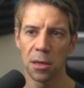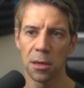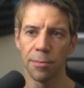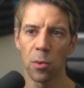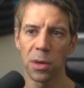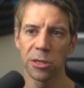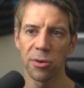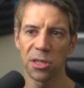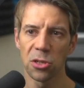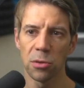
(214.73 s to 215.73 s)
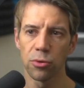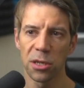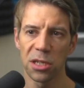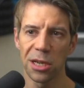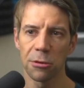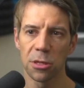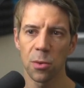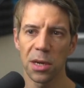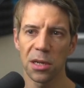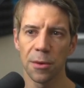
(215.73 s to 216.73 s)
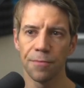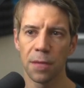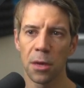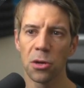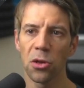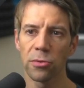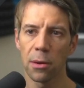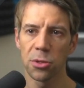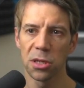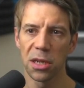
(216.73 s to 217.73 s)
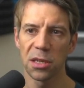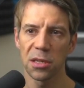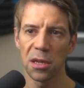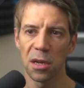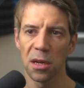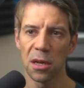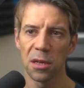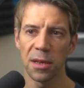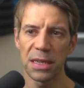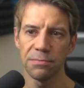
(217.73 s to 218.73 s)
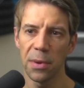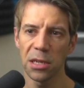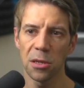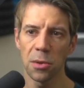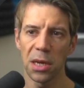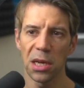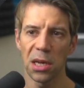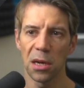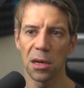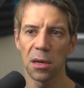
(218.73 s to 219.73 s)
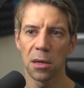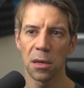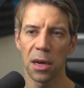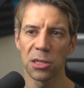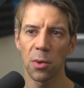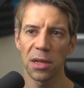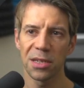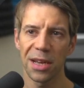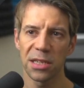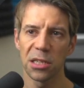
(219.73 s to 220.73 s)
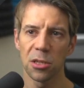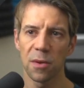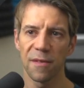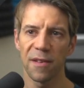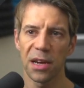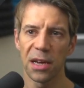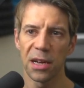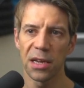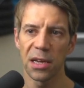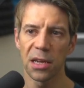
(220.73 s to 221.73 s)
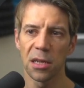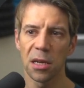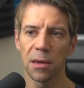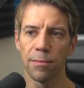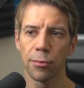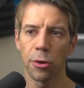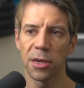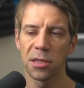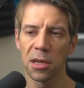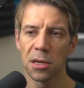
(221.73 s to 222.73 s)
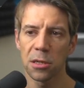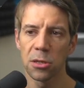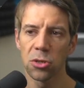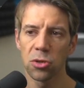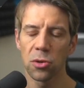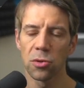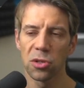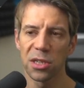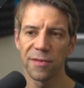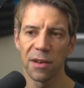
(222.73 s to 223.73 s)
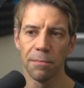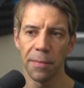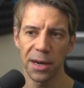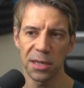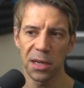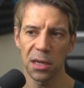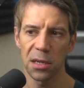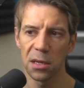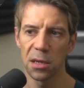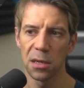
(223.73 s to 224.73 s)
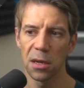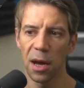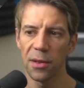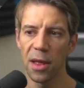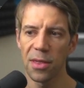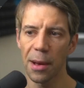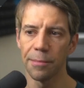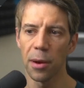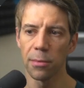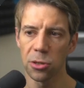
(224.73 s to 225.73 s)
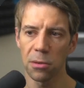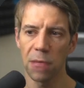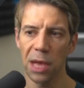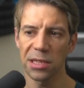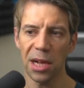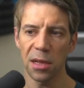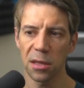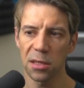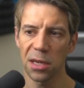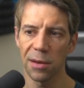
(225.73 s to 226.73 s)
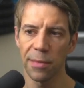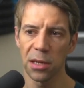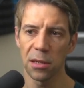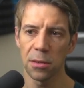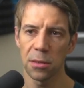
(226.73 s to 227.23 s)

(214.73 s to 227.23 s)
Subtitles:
but we can create a new branch here as well. Another option is this menu here, as well as getting to it via here, you can press Control Shift and backtick, and then that pops up exactly the same menu.